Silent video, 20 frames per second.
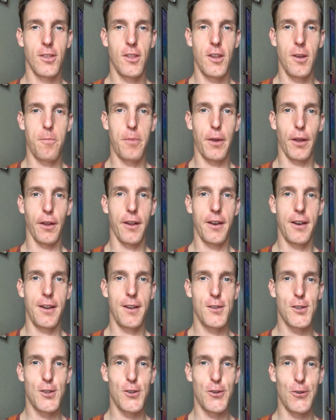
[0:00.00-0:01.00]
the
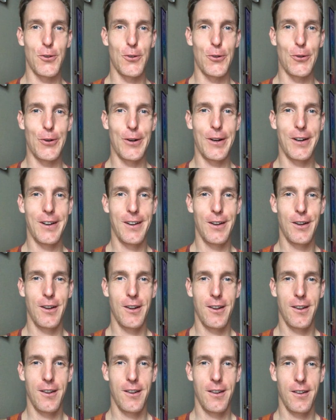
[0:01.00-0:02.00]
ability to
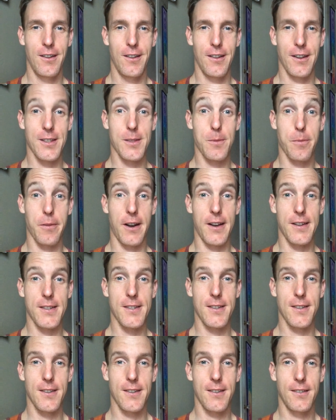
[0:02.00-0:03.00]

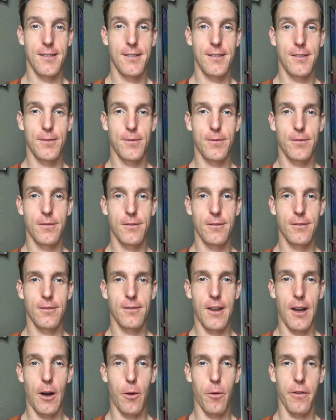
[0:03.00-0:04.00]
express
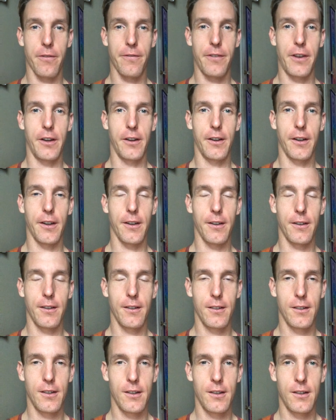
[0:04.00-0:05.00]
how we're feeling
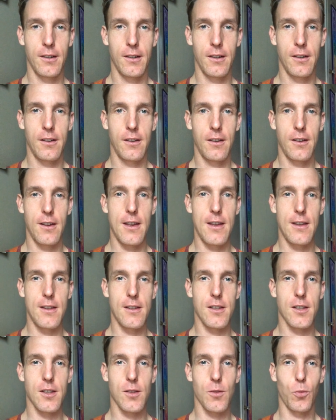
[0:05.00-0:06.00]

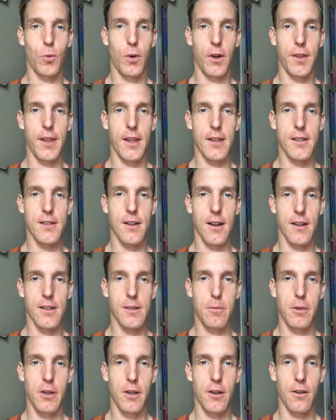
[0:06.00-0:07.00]
is one that's not
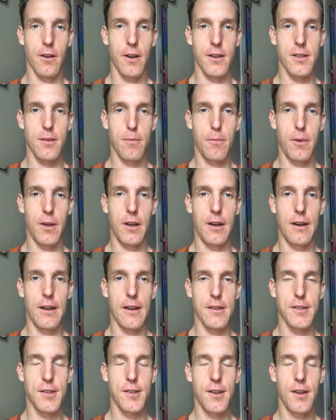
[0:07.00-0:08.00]
to be underestimated,
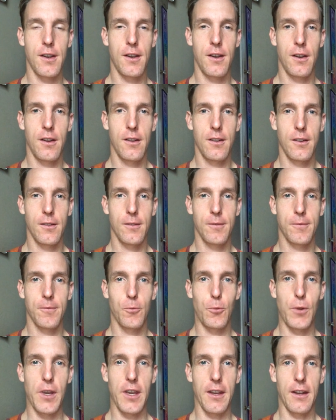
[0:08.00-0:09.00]
as
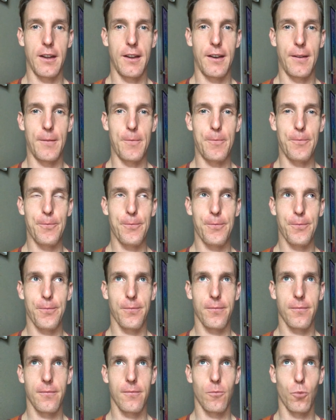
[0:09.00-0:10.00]
we can
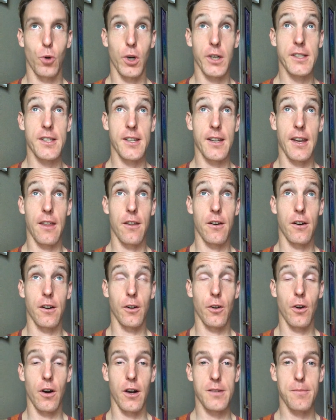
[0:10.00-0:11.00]
work together
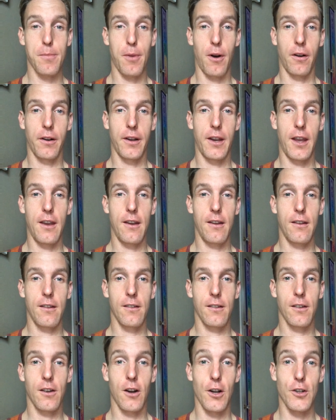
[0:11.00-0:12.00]
and cross pollinate
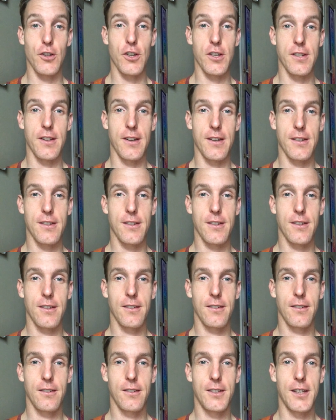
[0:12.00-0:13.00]
consciousness,
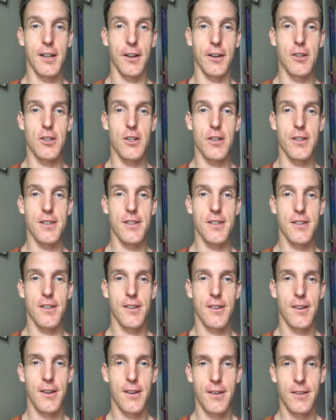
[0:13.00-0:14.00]
intelligence,
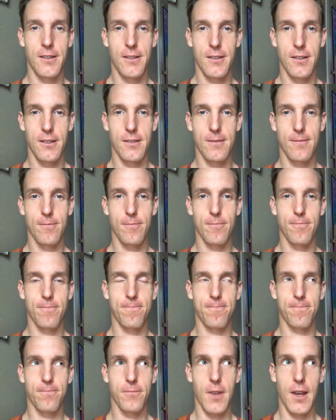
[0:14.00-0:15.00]

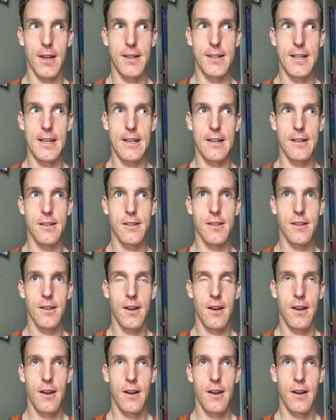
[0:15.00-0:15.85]
ideas.